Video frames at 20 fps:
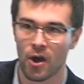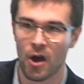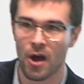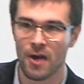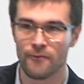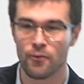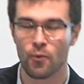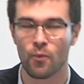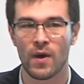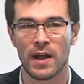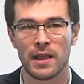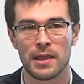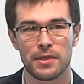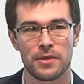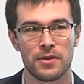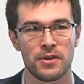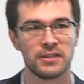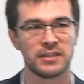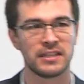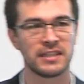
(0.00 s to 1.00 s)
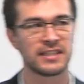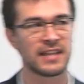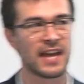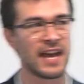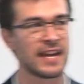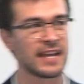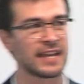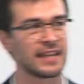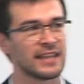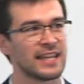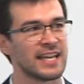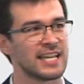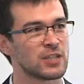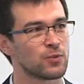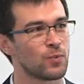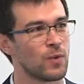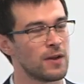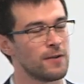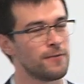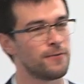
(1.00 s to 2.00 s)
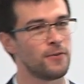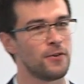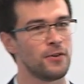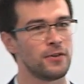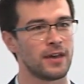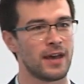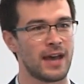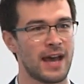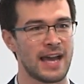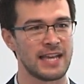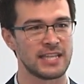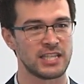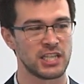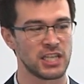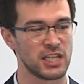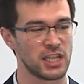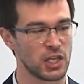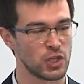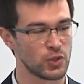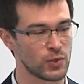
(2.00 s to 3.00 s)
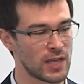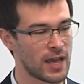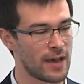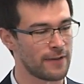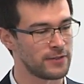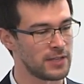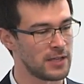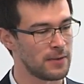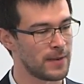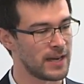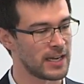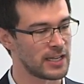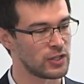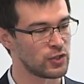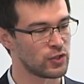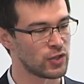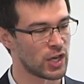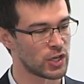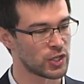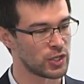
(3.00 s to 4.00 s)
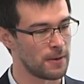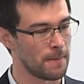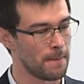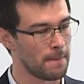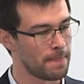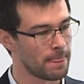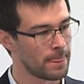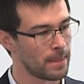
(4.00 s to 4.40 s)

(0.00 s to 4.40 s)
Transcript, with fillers: over one third sustaining at least one further ACL injury after their reconstruction.